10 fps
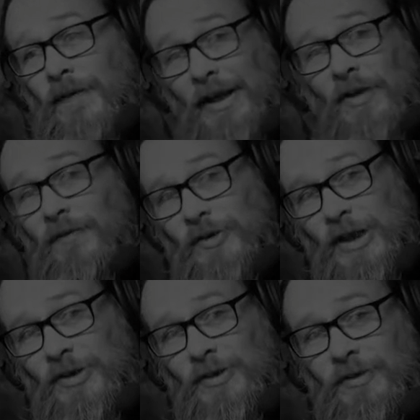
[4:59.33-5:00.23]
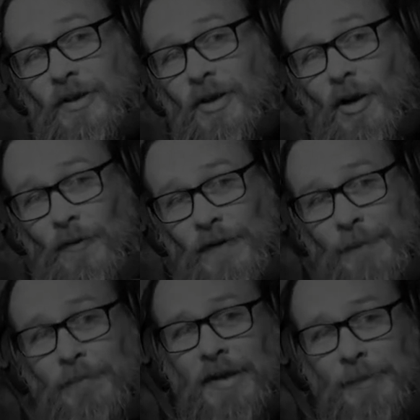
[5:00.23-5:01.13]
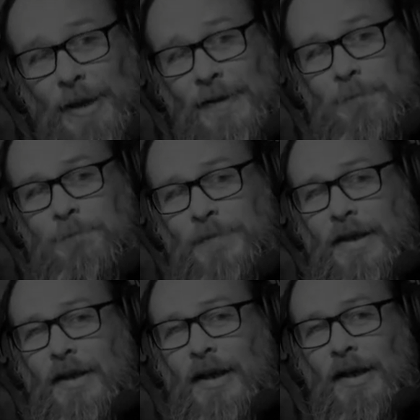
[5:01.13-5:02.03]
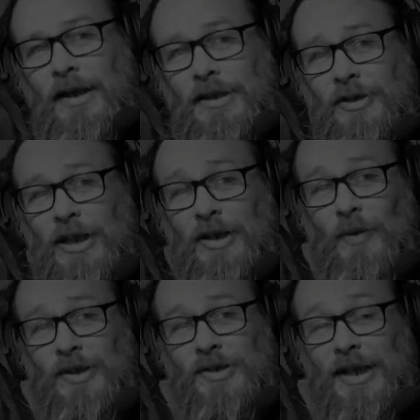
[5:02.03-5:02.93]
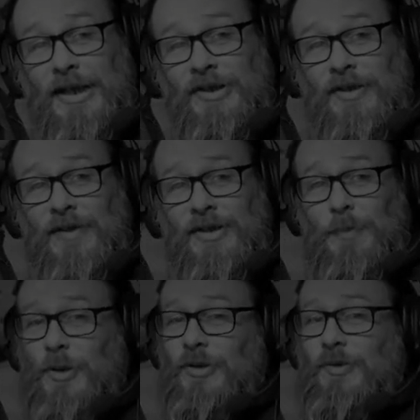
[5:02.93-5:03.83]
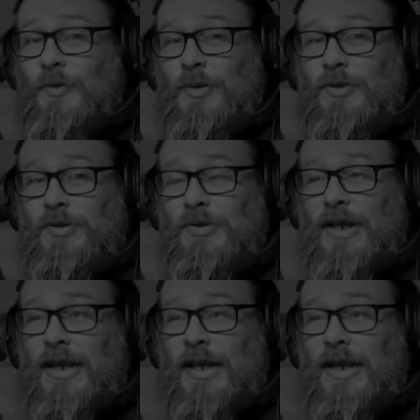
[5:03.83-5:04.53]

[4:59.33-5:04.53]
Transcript: that conversation of them and about them. Uh, the only question I asked of each person was